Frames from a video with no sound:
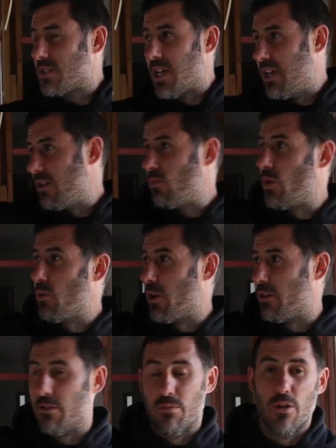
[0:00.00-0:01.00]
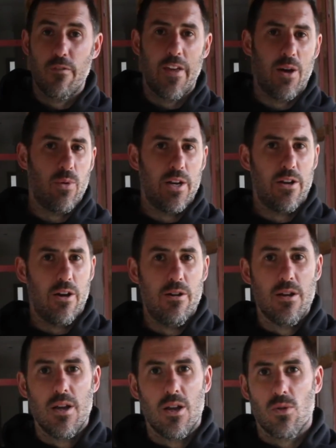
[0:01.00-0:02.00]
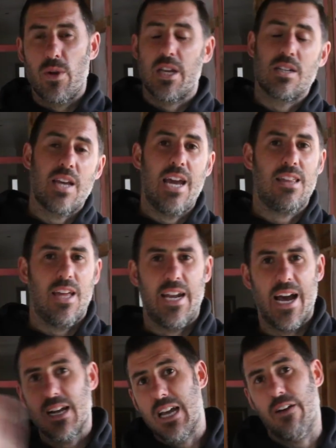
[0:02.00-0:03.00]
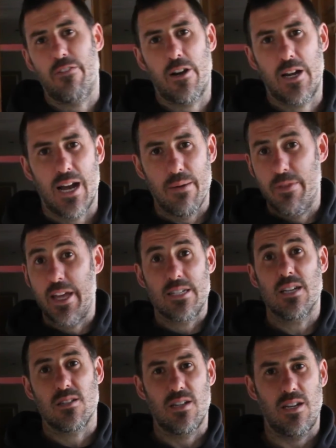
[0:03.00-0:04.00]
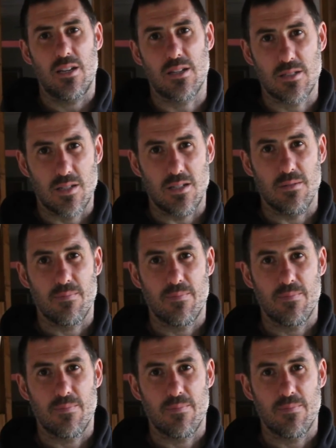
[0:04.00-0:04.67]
say we want to remove that window, we can take that out, cover it up. That doesn't need a consent.